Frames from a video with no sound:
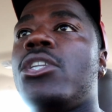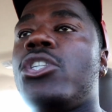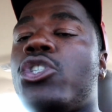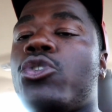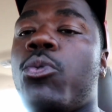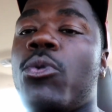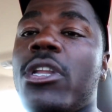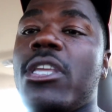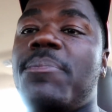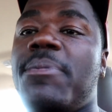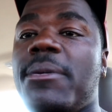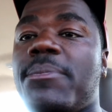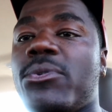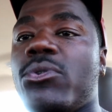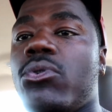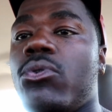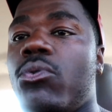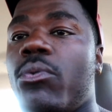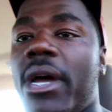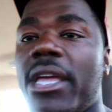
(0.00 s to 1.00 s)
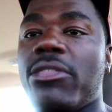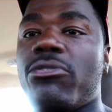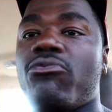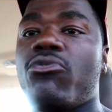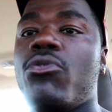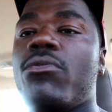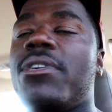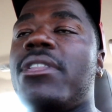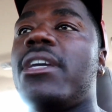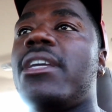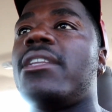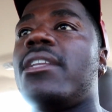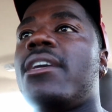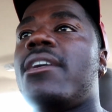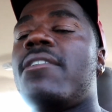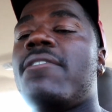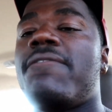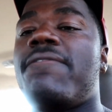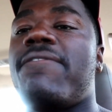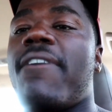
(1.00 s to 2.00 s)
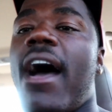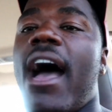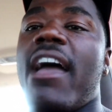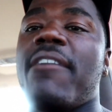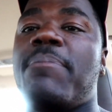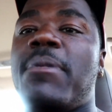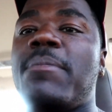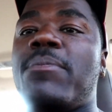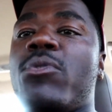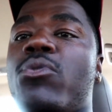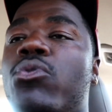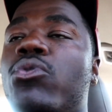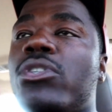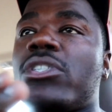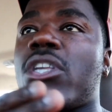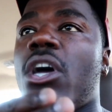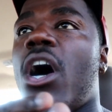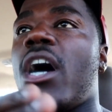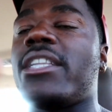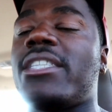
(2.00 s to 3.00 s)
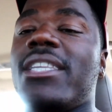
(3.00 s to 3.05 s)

20 people who went through with it, 5 people who saw it